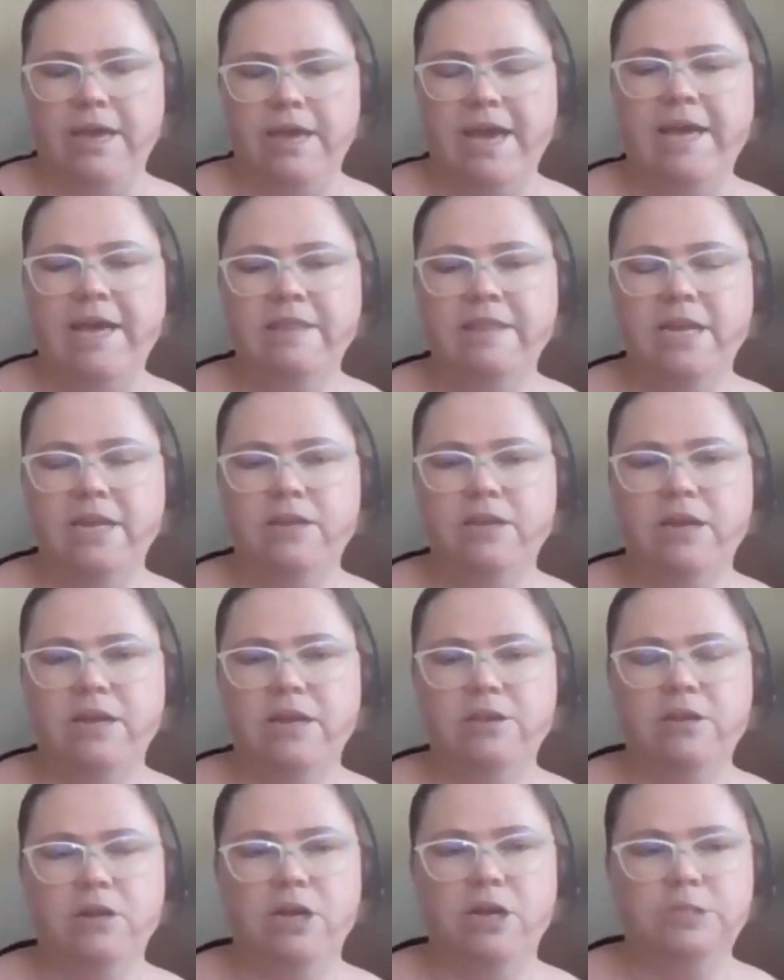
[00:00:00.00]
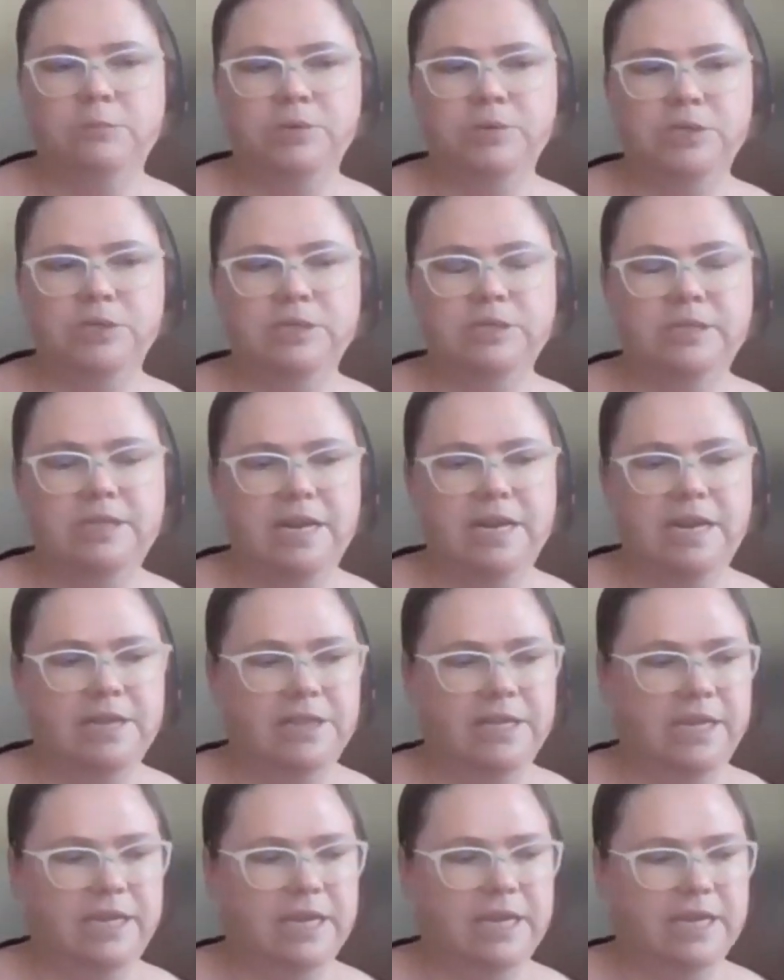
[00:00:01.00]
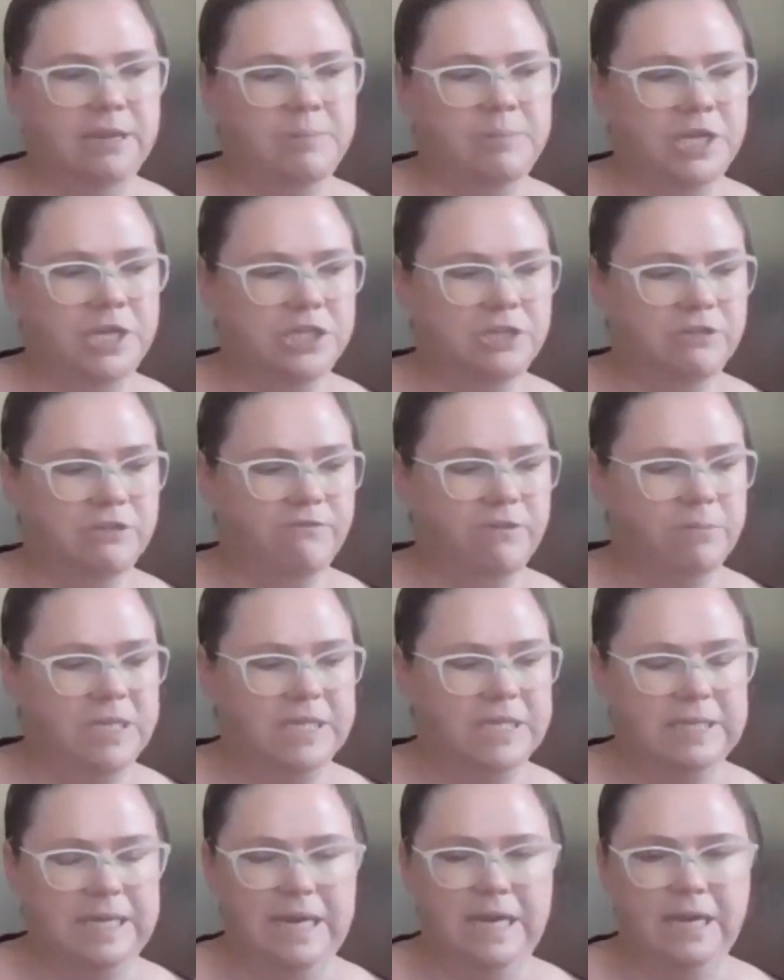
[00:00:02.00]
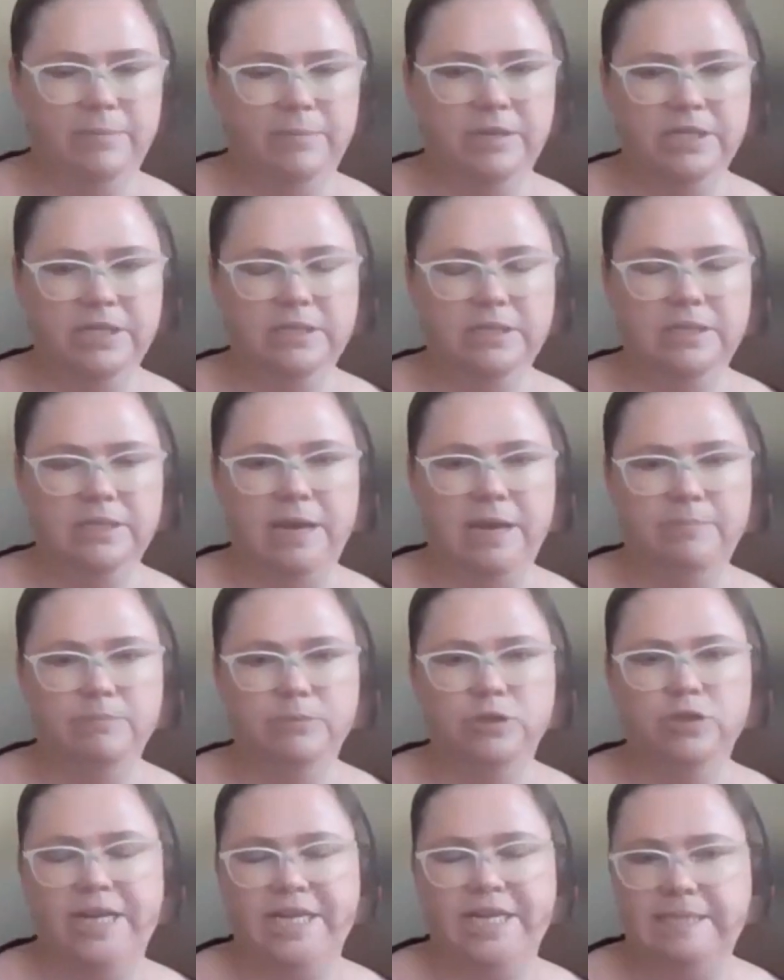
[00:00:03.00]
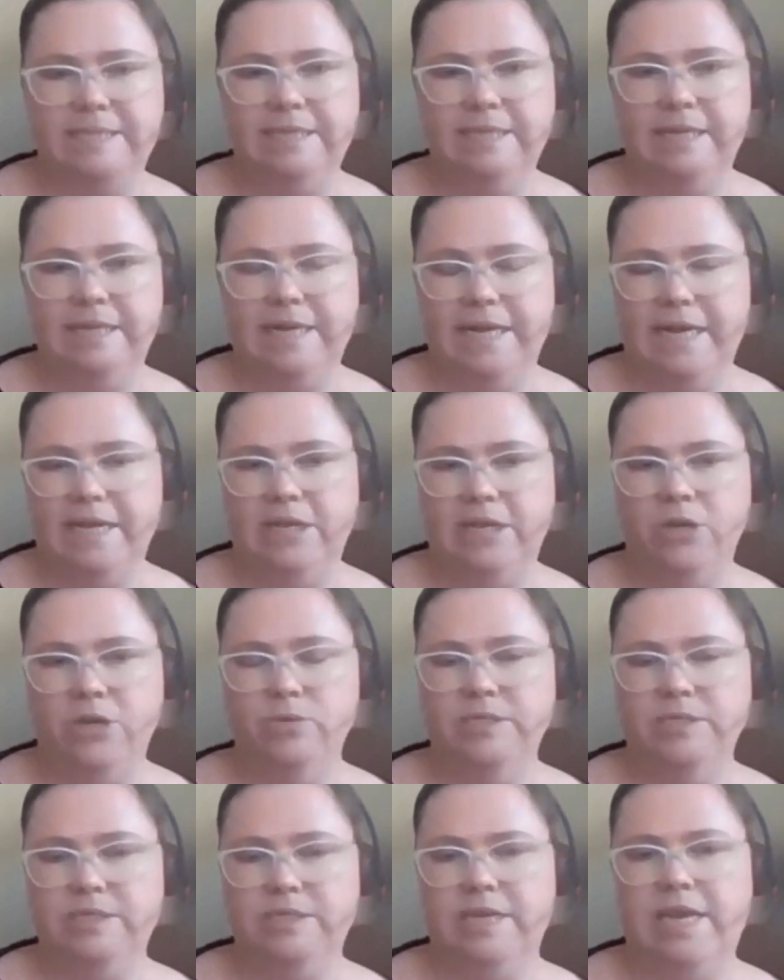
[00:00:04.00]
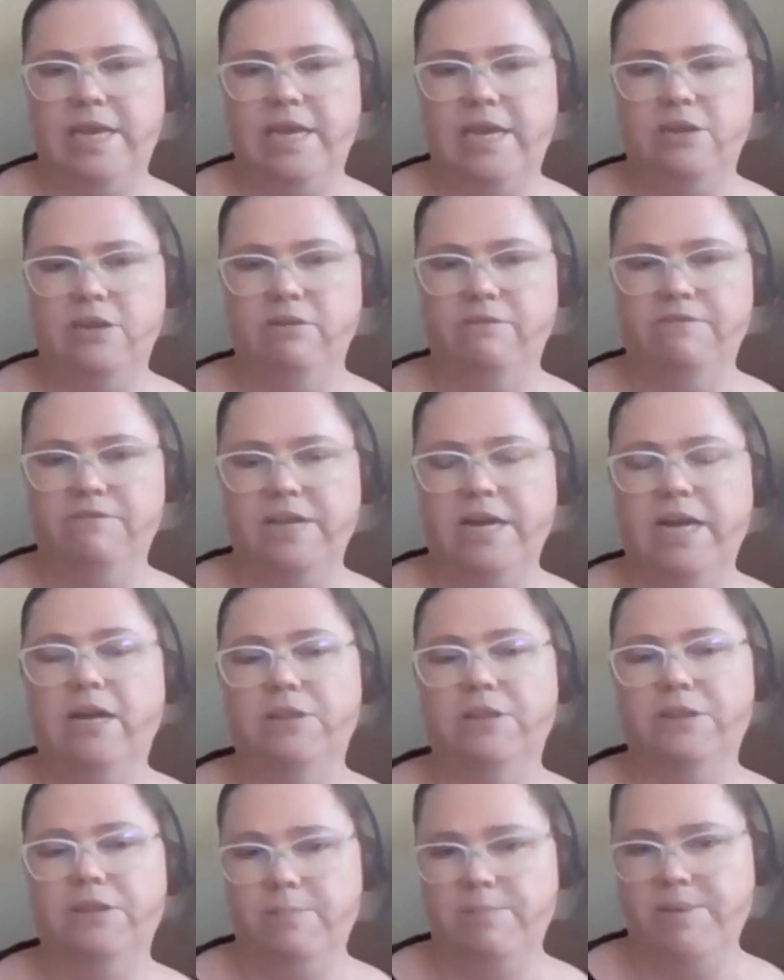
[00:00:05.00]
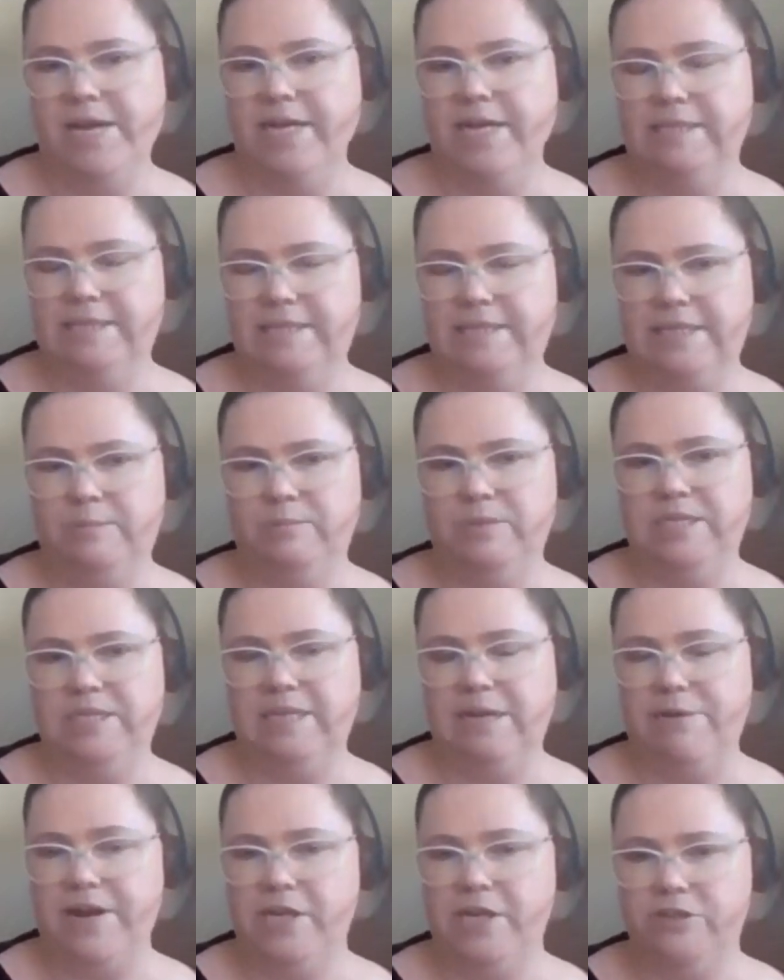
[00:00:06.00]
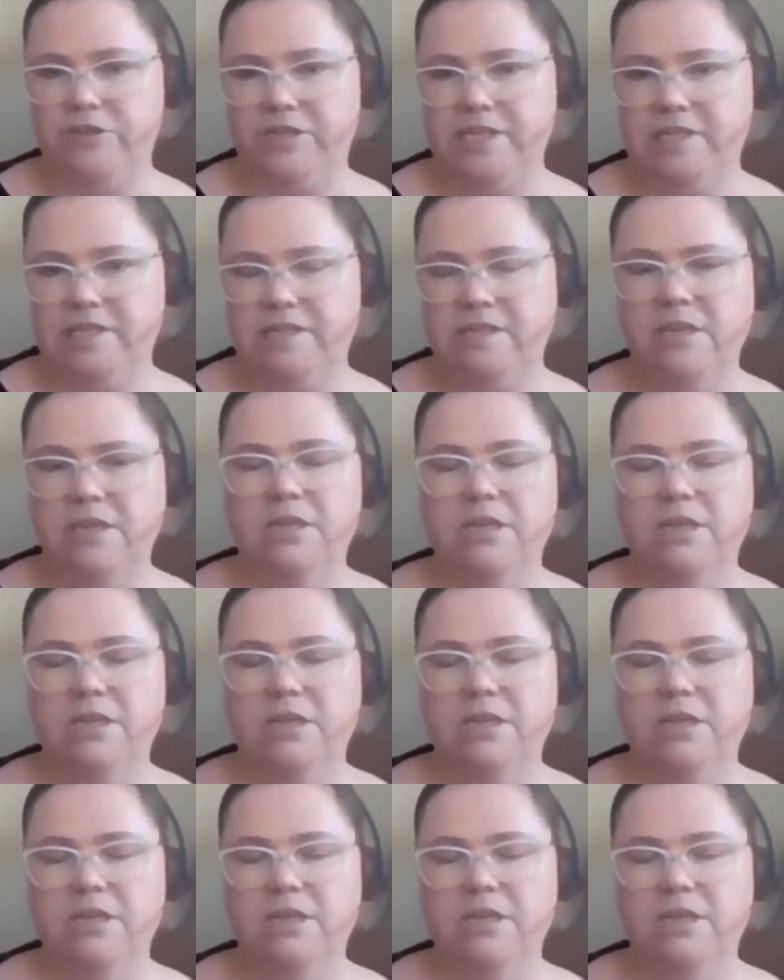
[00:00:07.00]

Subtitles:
And then the last person that I think I can mention from that time is Tracy Naledi, who was the head of the Health Impact Assessment Directorate.